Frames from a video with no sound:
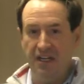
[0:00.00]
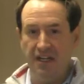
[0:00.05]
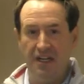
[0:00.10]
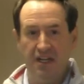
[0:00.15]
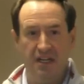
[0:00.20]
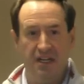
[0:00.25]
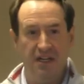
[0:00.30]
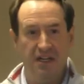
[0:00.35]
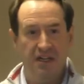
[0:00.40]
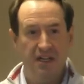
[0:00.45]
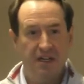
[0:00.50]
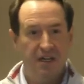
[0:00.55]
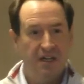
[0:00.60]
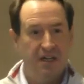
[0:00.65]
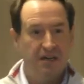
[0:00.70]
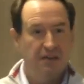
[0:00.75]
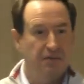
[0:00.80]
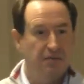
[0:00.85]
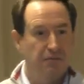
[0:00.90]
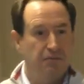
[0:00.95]
a
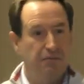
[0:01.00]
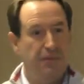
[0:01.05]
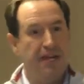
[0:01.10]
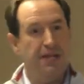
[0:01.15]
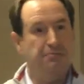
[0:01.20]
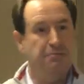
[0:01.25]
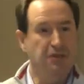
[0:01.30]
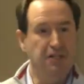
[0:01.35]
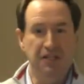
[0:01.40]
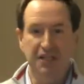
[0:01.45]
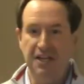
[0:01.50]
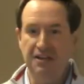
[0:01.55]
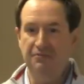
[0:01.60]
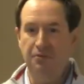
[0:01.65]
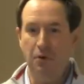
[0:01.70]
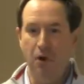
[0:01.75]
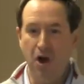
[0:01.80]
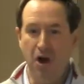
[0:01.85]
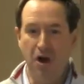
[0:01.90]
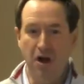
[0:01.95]
make-believe
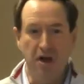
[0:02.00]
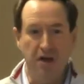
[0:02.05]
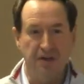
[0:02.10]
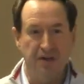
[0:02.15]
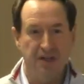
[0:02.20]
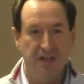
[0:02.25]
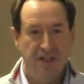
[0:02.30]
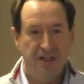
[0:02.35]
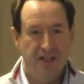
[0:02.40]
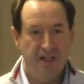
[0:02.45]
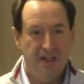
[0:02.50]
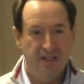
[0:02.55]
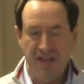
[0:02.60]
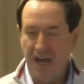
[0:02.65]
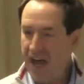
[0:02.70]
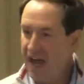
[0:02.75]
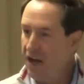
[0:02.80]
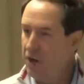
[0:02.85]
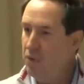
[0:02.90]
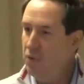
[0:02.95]
world,
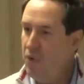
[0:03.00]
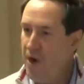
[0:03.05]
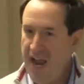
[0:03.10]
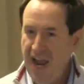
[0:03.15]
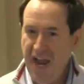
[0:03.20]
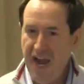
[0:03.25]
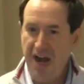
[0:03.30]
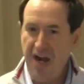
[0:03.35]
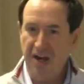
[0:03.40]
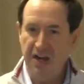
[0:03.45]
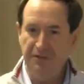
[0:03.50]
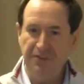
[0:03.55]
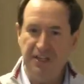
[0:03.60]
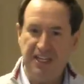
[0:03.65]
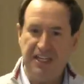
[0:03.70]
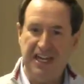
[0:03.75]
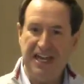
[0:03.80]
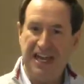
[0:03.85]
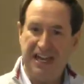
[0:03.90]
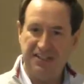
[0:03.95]
not aware of the
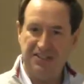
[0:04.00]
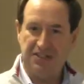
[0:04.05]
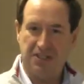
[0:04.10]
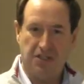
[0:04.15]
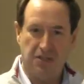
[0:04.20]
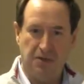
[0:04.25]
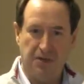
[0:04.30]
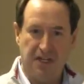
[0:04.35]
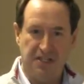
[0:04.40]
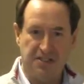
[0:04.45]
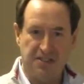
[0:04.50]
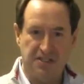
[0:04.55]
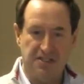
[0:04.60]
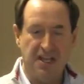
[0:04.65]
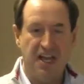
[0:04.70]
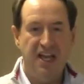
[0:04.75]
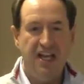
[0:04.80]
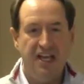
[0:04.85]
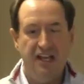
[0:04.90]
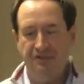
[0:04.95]
consequences.
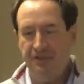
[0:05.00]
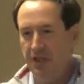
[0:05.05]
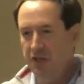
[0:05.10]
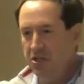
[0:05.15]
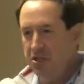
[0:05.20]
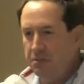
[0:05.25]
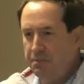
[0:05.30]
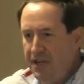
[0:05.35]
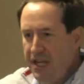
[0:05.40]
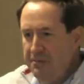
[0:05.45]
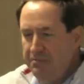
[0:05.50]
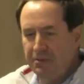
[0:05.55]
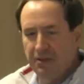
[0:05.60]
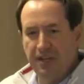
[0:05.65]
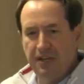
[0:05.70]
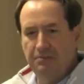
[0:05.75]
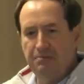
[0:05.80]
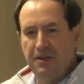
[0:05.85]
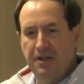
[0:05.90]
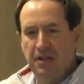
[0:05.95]
If those people
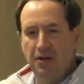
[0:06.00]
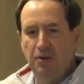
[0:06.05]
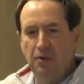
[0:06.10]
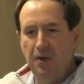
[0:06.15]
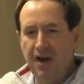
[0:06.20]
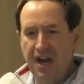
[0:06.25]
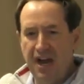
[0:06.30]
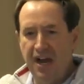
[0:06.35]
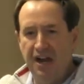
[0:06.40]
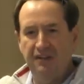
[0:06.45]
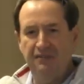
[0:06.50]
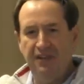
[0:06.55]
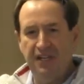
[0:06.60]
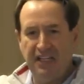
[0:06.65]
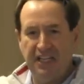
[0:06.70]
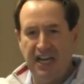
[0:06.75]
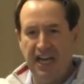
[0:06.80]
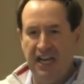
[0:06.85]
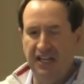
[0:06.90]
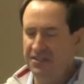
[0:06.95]
had been aware of the
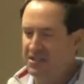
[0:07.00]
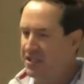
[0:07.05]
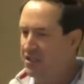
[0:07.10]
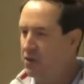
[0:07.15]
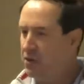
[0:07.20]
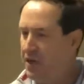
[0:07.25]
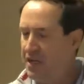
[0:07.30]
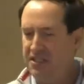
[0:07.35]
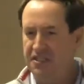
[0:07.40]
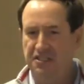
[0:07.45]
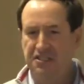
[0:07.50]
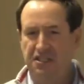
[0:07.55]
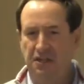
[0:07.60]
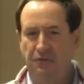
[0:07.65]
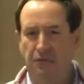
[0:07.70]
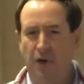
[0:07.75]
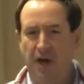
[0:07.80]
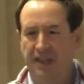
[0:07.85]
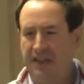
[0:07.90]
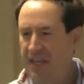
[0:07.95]
consequences
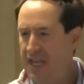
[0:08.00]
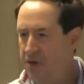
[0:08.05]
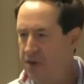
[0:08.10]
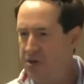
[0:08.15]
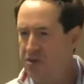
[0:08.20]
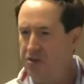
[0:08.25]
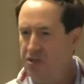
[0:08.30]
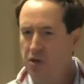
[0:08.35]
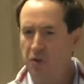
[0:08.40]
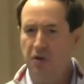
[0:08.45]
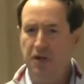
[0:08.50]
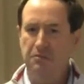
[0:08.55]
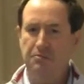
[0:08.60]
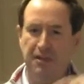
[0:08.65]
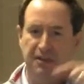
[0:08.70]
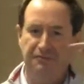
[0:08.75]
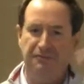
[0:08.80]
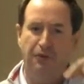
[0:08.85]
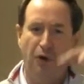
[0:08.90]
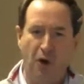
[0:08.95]
of what they were doing
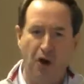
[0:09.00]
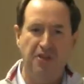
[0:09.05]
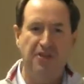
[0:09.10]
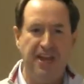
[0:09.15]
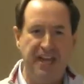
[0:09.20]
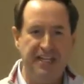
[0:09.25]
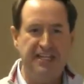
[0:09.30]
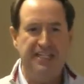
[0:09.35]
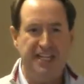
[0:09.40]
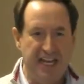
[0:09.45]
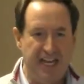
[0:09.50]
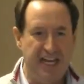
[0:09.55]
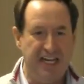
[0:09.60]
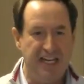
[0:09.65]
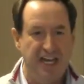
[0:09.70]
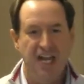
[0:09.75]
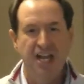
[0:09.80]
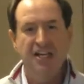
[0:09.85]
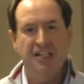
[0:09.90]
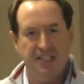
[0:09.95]
before they did
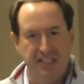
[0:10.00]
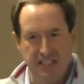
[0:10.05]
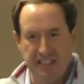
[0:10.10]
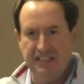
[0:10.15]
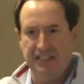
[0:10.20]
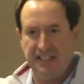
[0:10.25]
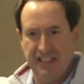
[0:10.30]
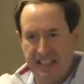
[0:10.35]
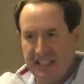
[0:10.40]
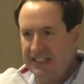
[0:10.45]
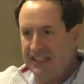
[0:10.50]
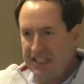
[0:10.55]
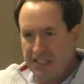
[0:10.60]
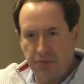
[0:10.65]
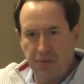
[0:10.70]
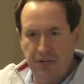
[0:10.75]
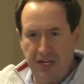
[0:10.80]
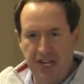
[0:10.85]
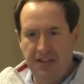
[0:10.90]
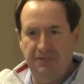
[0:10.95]
it, do you think
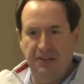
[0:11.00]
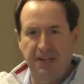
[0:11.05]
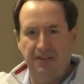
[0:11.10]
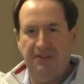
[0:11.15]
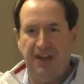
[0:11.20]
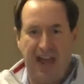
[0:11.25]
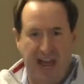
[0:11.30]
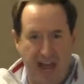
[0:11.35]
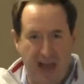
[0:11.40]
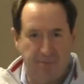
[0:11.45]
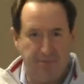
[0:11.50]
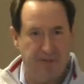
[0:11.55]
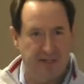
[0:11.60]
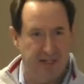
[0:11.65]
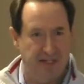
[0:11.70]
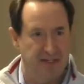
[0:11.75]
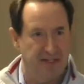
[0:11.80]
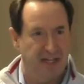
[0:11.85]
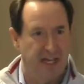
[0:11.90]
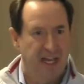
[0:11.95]
this would even have
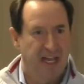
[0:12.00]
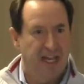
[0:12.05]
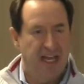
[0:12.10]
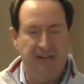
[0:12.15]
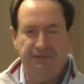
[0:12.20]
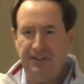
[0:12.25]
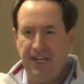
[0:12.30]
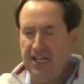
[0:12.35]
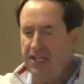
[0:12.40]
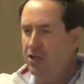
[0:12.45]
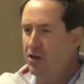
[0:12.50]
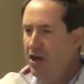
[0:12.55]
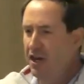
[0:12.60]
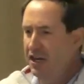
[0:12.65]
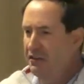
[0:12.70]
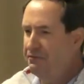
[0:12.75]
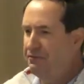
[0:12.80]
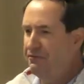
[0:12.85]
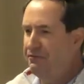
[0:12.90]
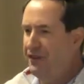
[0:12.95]
happened? If they could
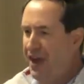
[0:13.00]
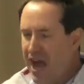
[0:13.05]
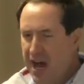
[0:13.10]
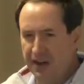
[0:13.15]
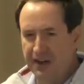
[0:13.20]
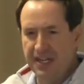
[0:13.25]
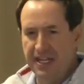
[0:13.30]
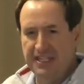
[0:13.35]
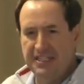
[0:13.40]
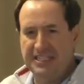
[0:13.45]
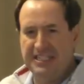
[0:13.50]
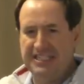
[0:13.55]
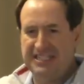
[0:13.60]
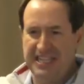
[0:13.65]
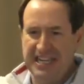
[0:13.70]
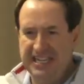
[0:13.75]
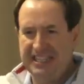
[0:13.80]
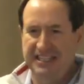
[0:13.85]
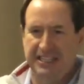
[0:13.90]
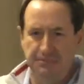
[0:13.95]
have felt and
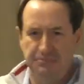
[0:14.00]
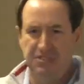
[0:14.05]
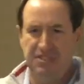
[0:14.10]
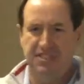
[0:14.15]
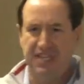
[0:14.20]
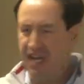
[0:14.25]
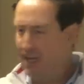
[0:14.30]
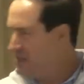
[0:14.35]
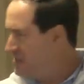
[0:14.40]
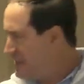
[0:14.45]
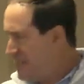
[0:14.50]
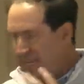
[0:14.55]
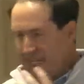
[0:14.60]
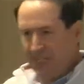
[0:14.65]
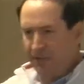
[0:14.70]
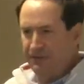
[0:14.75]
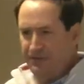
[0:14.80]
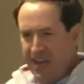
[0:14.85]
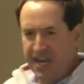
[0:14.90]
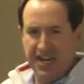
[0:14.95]
seen themselves,
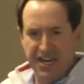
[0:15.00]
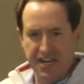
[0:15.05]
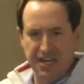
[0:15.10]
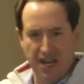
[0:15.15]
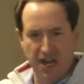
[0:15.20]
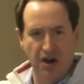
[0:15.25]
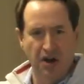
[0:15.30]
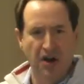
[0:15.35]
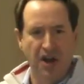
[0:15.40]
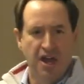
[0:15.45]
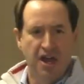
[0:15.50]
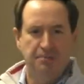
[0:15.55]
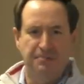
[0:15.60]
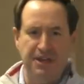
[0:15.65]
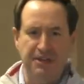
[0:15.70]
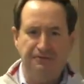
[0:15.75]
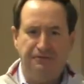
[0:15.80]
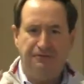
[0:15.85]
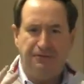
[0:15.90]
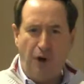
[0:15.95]
this video,
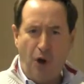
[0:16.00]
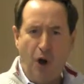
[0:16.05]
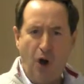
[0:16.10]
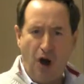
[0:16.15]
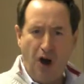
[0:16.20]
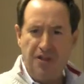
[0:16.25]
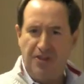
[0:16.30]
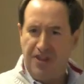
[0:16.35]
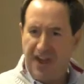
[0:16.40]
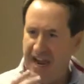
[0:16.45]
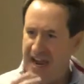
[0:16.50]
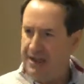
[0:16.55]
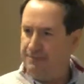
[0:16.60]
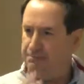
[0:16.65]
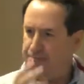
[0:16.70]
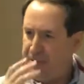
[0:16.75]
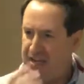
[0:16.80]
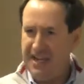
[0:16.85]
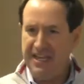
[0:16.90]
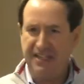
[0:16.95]
before they
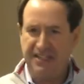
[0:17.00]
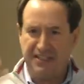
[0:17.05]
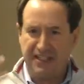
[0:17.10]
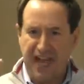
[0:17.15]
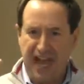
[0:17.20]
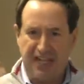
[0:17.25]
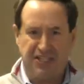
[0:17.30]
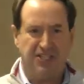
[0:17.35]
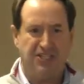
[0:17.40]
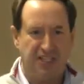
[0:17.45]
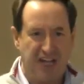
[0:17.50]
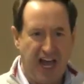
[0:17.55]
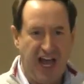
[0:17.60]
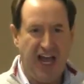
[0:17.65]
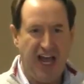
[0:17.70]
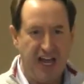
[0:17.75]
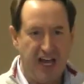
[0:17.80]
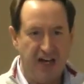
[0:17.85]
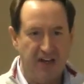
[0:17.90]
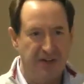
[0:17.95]
beat that
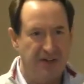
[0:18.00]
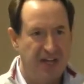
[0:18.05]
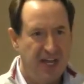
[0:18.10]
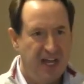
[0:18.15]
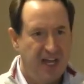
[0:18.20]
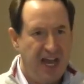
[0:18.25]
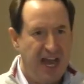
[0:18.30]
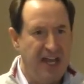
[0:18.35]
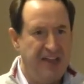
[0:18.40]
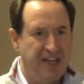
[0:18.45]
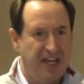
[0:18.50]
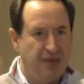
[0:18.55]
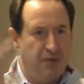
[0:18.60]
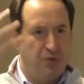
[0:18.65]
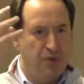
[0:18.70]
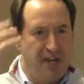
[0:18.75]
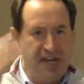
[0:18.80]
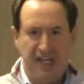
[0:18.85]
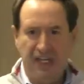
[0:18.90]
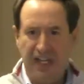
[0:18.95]
child, and they
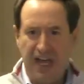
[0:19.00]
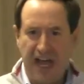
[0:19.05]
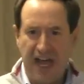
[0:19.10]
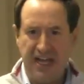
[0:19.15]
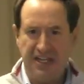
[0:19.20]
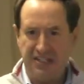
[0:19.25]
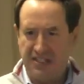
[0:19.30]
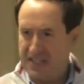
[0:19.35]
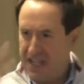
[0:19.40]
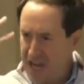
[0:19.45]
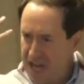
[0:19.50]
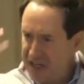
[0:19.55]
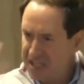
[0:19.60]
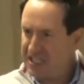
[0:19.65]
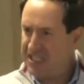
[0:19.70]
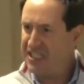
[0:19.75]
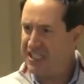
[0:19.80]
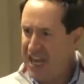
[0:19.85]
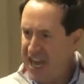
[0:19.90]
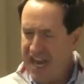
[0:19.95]
realize their
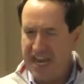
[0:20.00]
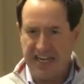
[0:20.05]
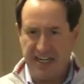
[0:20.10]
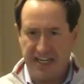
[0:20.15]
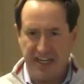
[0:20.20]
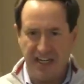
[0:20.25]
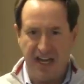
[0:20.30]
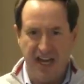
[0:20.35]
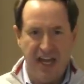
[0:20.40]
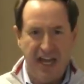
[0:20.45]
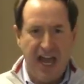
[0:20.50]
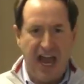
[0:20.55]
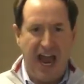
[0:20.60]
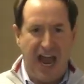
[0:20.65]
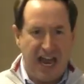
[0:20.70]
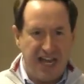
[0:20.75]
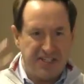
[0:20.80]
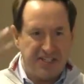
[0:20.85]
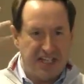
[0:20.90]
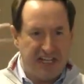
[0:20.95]
sin
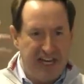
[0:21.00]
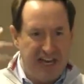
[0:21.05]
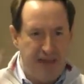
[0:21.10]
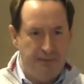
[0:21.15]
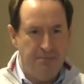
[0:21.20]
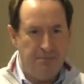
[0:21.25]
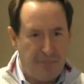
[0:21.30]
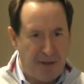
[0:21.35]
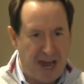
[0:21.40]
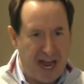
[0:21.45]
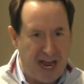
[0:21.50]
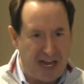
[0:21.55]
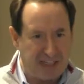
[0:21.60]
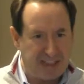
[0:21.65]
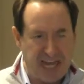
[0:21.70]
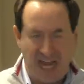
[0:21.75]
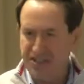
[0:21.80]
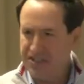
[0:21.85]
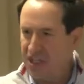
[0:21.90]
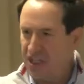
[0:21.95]
has an
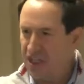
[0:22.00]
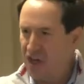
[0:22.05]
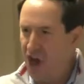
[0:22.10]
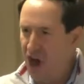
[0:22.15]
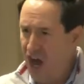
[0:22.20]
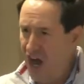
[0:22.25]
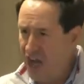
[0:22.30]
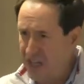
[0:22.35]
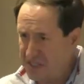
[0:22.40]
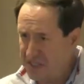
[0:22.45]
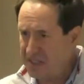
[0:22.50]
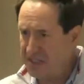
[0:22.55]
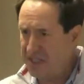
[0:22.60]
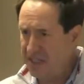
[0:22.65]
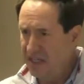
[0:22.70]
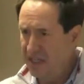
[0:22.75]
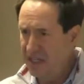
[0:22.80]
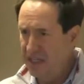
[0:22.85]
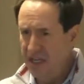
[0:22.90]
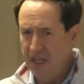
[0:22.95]
impact, has a cost.
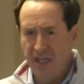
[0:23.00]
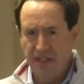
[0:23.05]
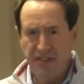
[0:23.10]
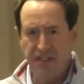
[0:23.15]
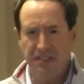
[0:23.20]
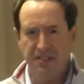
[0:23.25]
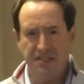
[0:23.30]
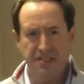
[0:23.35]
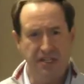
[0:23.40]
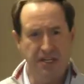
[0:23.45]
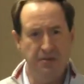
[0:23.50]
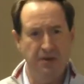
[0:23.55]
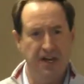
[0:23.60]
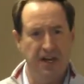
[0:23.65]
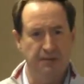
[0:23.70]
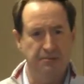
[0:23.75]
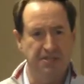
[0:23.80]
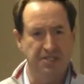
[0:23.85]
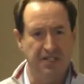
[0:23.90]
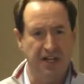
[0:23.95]
Do you see what
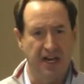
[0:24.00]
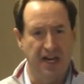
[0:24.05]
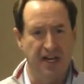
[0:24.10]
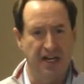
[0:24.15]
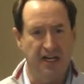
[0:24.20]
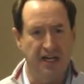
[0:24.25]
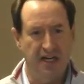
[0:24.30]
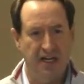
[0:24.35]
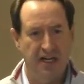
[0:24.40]
I'm saying?